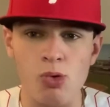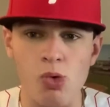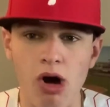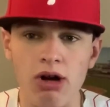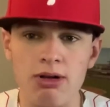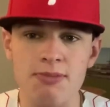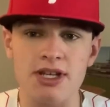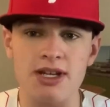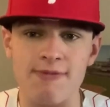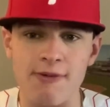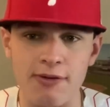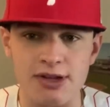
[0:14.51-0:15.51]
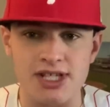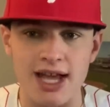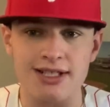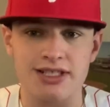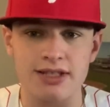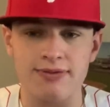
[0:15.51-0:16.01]
Welcome to the Philly
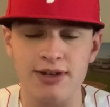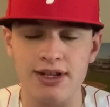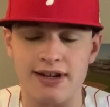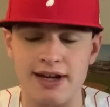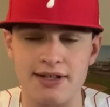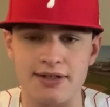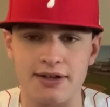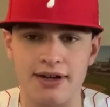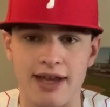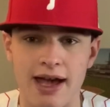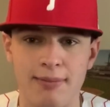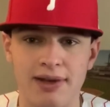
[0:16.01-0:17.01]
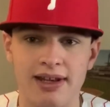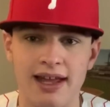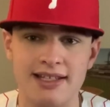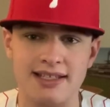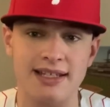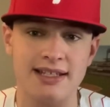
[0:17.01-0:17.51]
Sats Video Cash Recap and
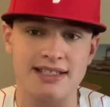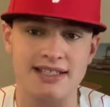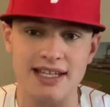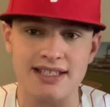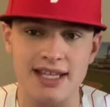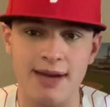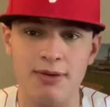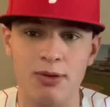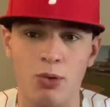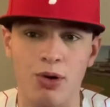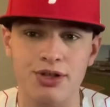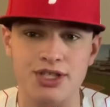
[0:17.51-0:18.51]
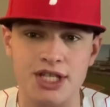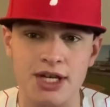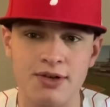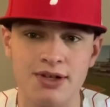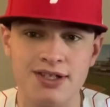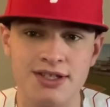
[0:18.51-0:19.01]
last night's sixth game in the World
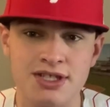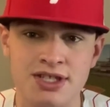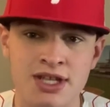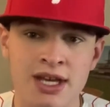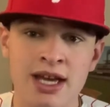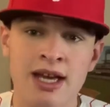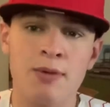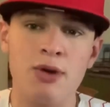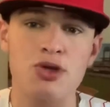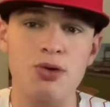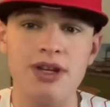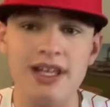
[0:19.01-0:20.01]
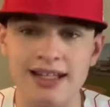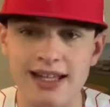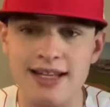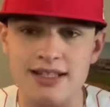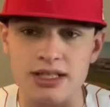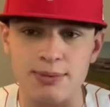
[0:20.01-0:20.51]
Series between the
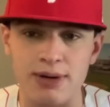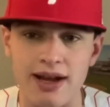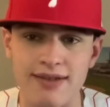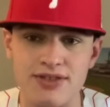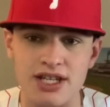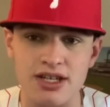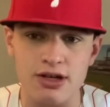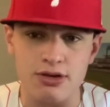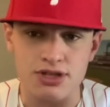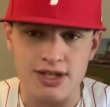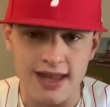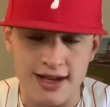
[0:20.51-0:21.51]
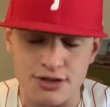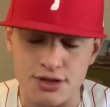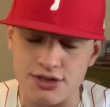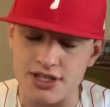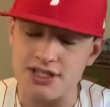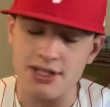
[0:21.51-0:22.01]
Atlanta Braves and the Houston
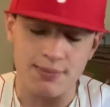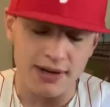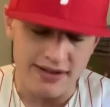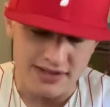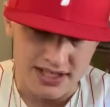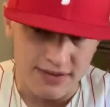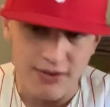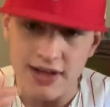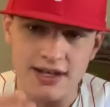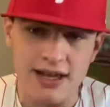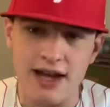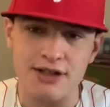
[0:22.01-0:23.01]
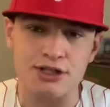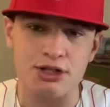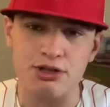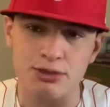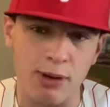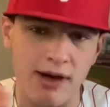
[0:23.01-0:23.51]
Astros as the Braves defeat the
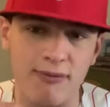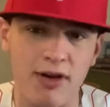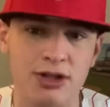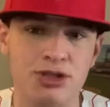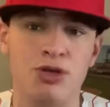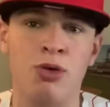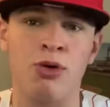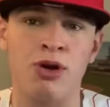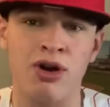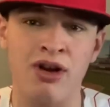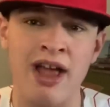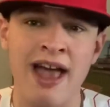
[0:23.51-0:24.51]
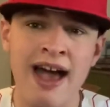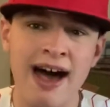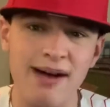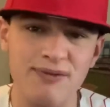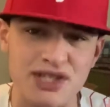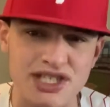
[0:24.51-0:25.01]
Astros by final score
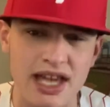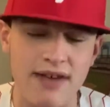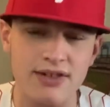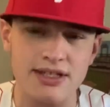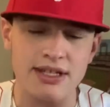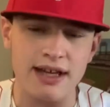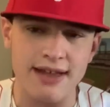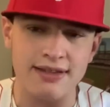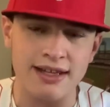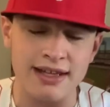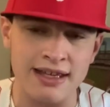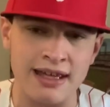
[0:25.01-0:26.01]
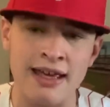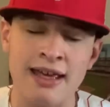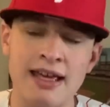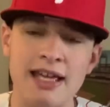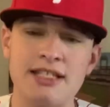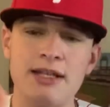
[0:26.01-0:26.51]
of 7-0
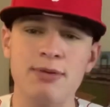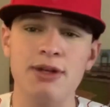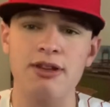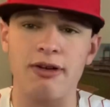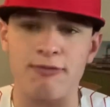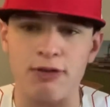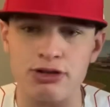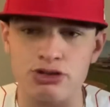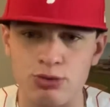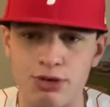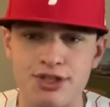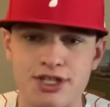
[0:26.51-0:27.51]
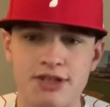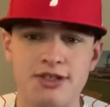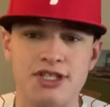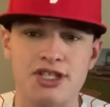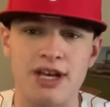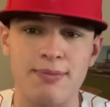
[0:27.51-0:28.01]
as they win their first World
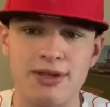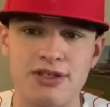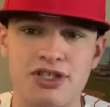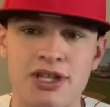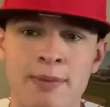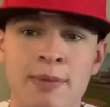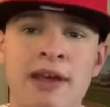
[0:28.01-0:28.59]
Series championship